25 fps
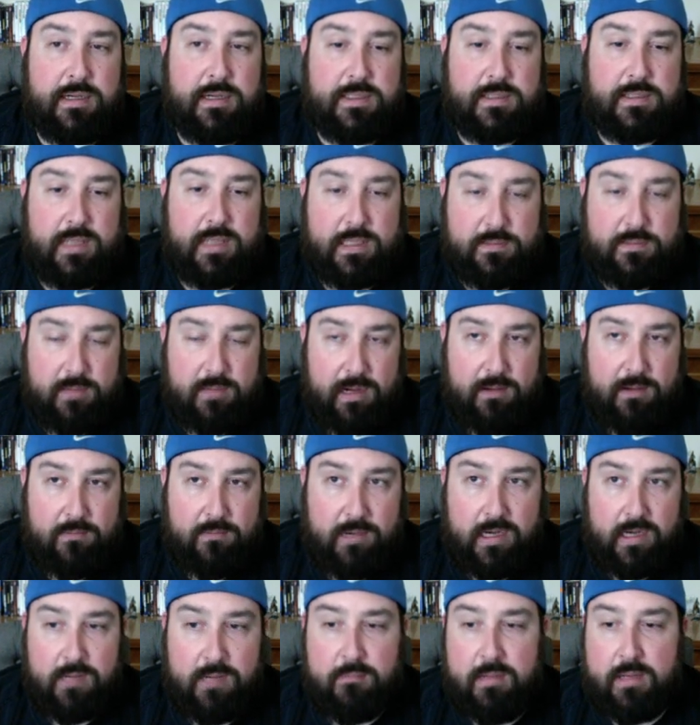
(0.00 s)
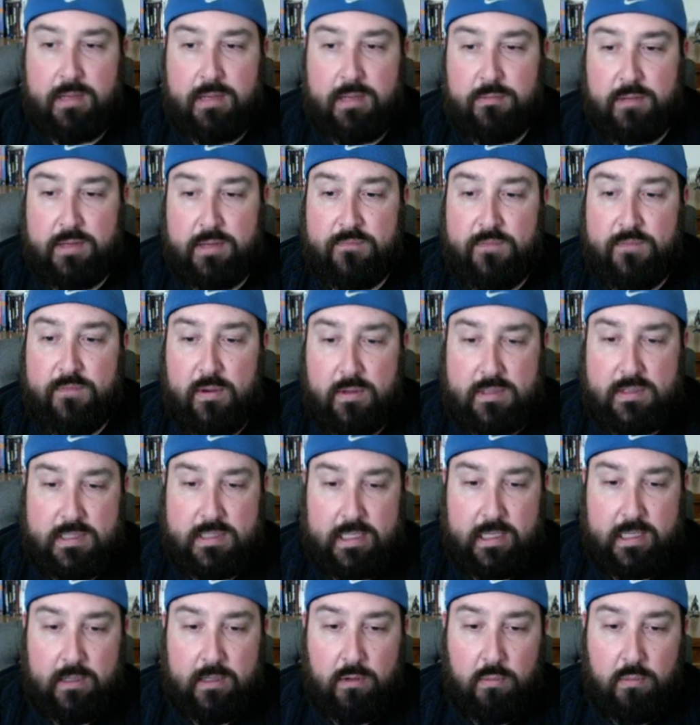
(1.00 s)
so that's what i would recommend really focusing
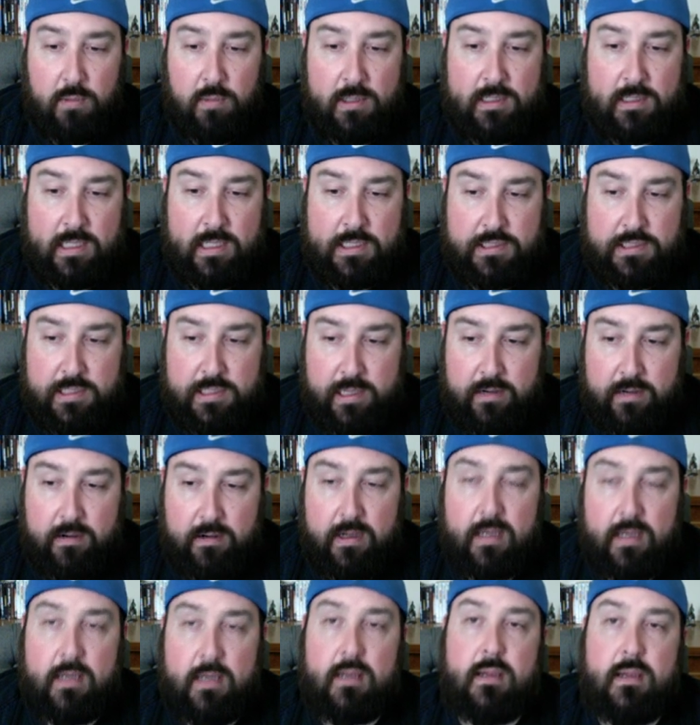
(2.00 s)
in on one legendary